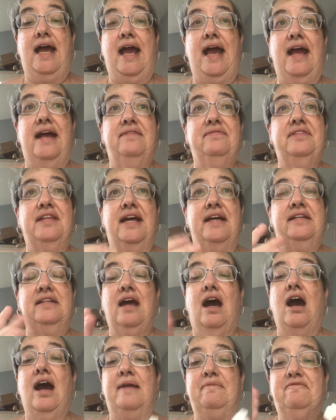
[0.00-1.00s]
And
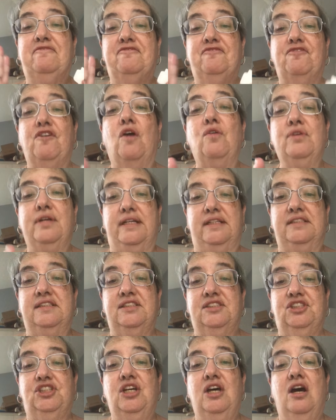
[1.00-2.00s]
then I'm
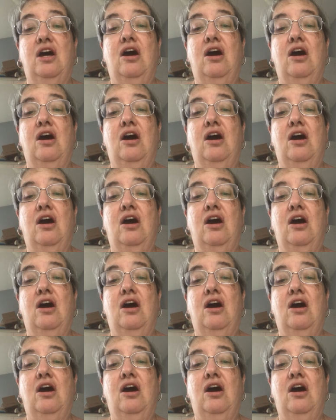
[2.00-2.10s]
focused